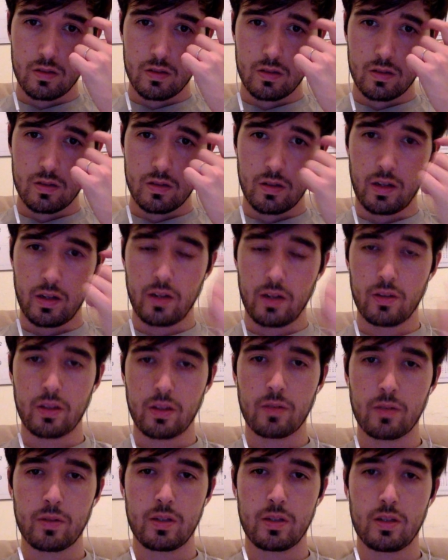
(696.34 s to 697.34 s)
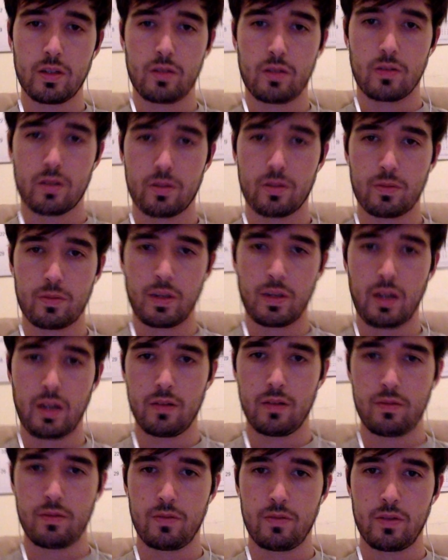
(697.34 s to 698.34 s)
No, I don't think we do, because we
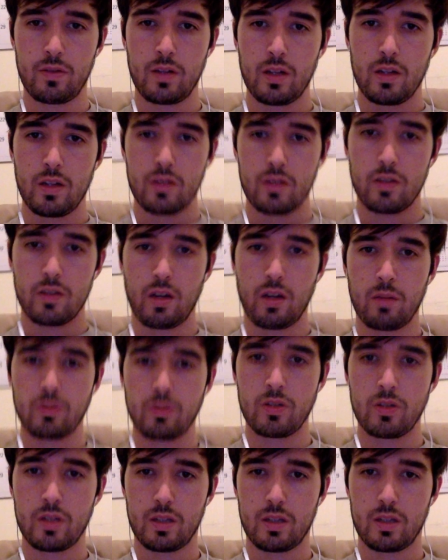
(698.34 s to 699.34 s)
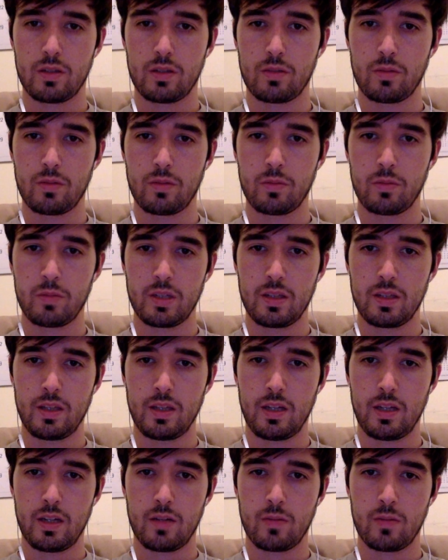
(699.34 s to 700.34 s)
have DOM utils, it wouldn't be in
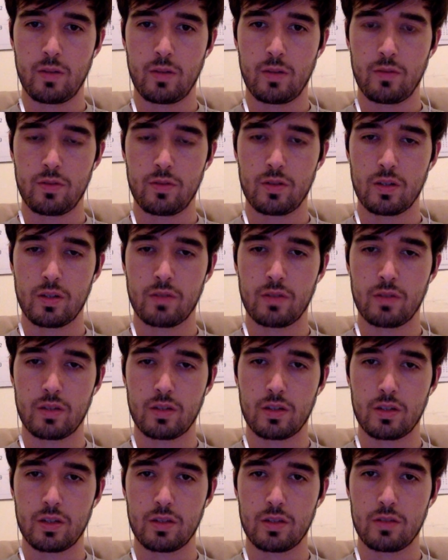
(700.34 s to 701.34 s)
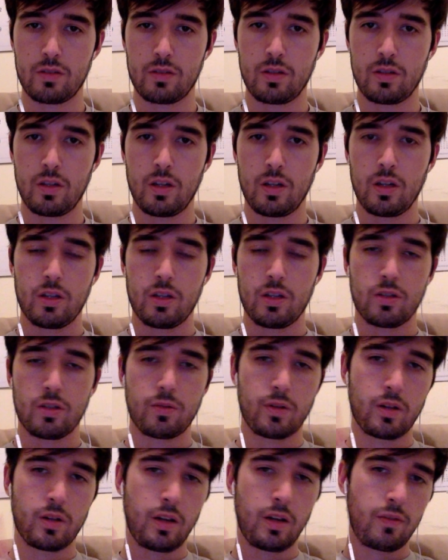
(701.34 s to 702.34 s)
there, and we have string functions. So we
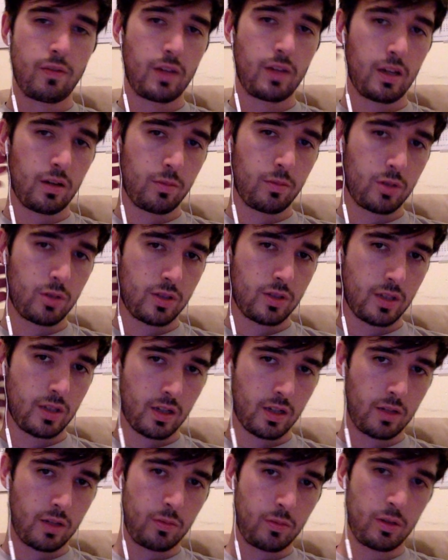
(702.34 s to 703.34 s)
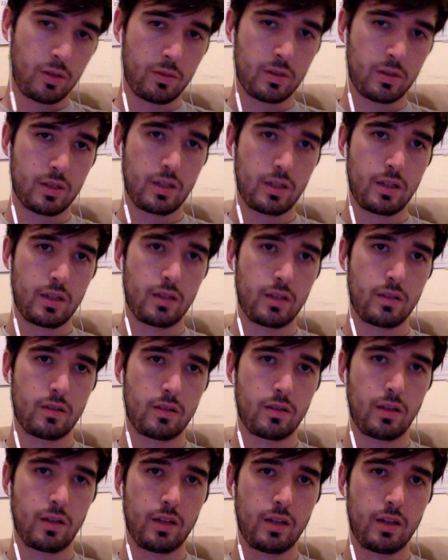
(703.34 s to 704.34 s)
don't have any helpers that are going to be able to tell
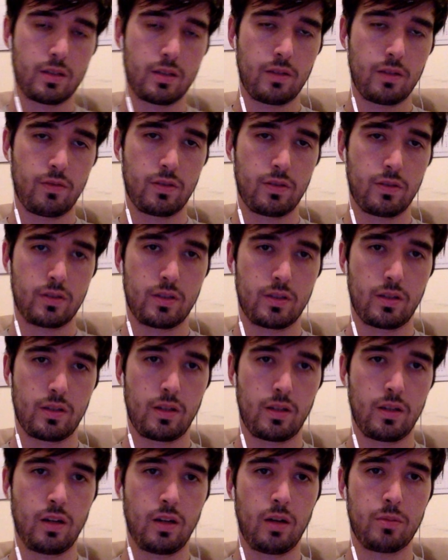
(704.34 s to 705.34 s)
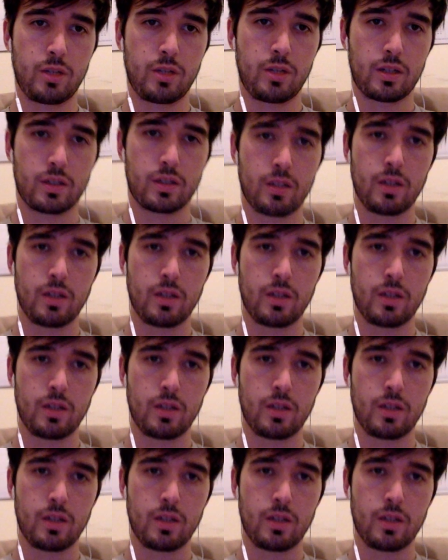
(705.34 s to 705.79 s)
us if it's an object.